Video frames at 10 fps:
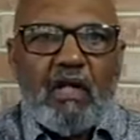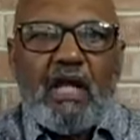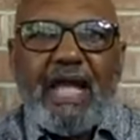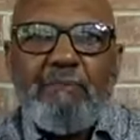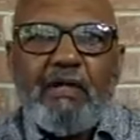
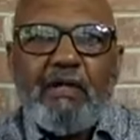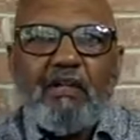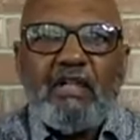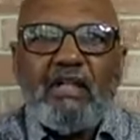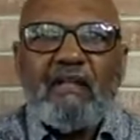like
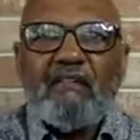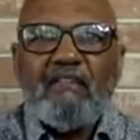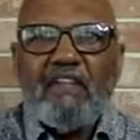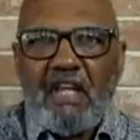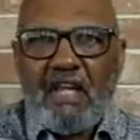building
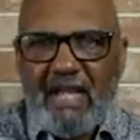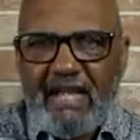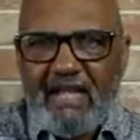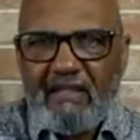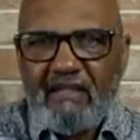the land,